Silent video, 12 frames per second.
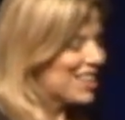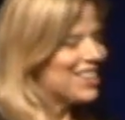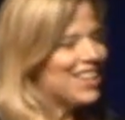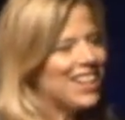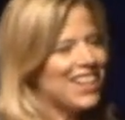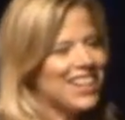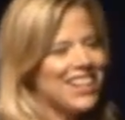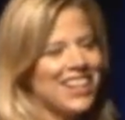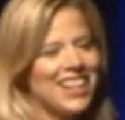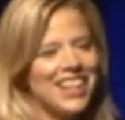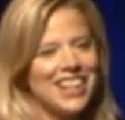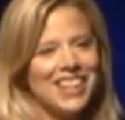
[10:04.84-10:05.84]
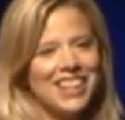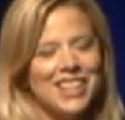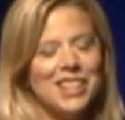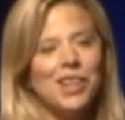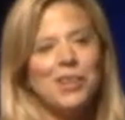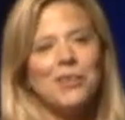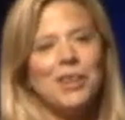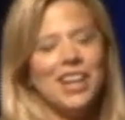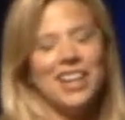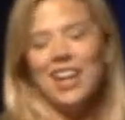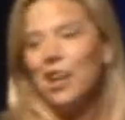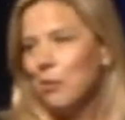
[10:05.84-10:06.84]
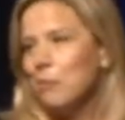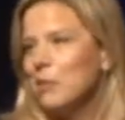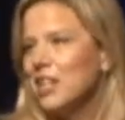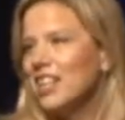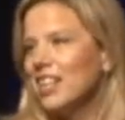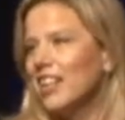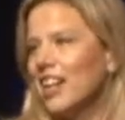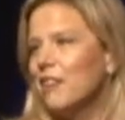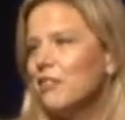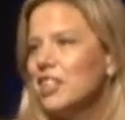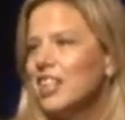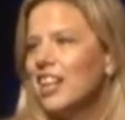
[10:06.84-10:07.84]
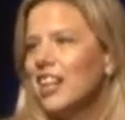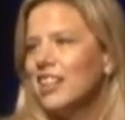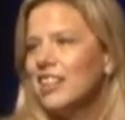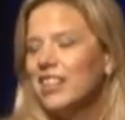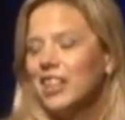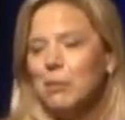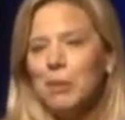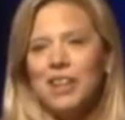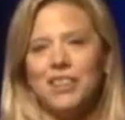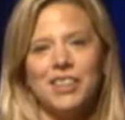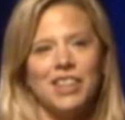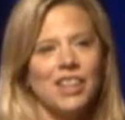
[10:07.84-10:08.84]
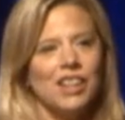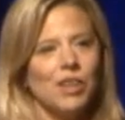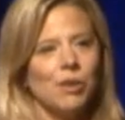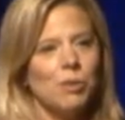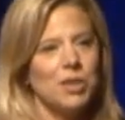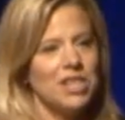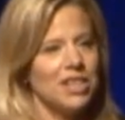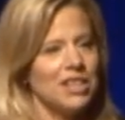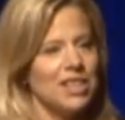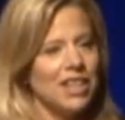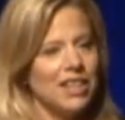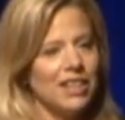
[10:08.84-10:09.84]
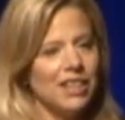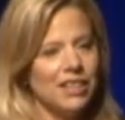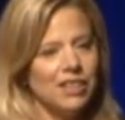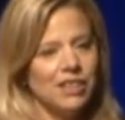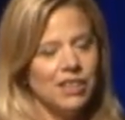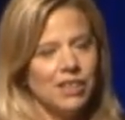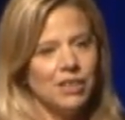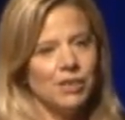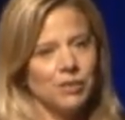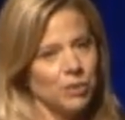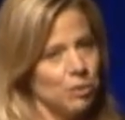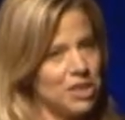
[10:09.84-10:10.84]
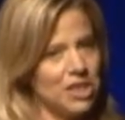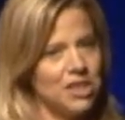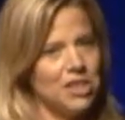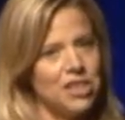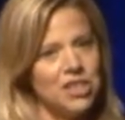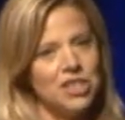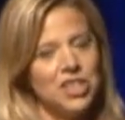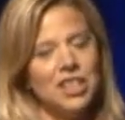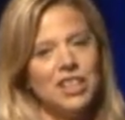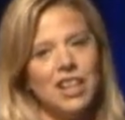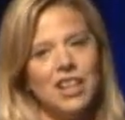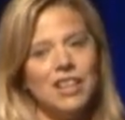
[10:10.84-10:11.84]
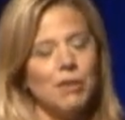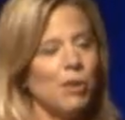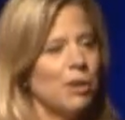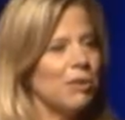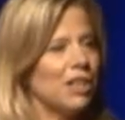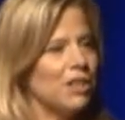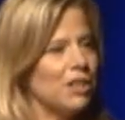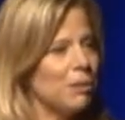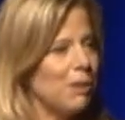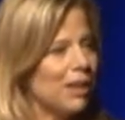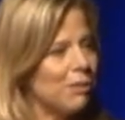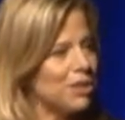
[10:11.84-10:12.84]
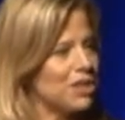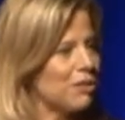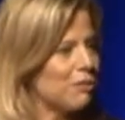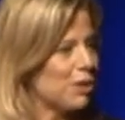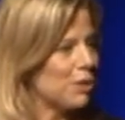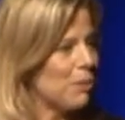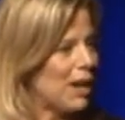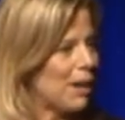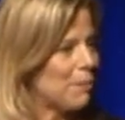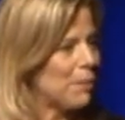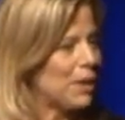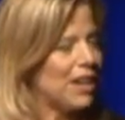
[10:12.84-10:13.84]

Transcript: They know and help me every day think about what's the data, what's the decision, and then what are we going to do about it? What's the roadmap?